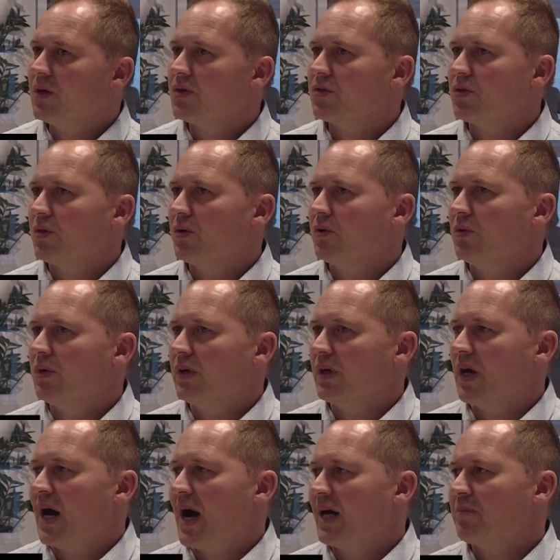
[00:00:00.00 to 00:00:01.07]

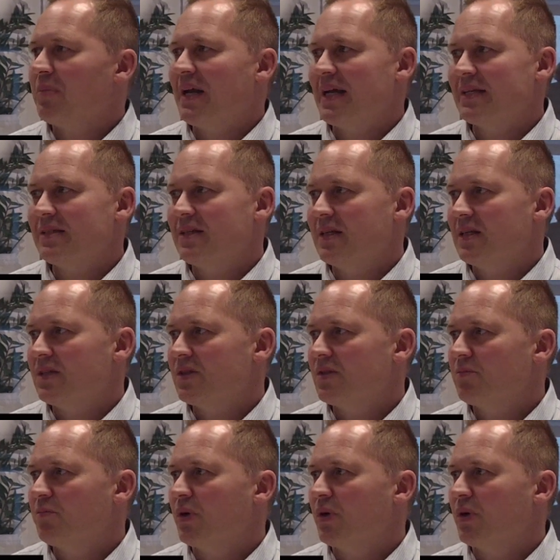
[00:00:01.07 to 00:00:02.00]
So hard plastics,